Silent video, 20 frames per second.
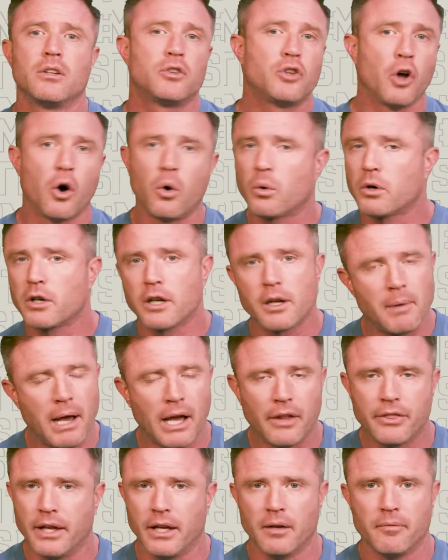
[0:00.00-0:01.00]
don't worry
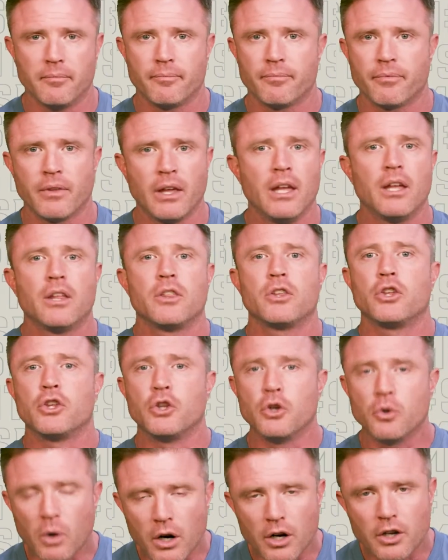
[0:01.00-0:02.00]
about them
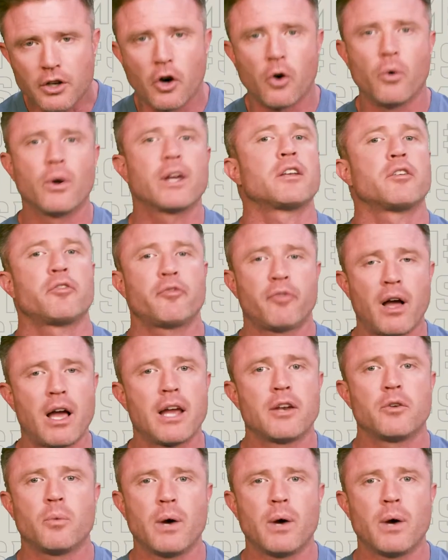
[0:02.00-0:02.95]
you are going to find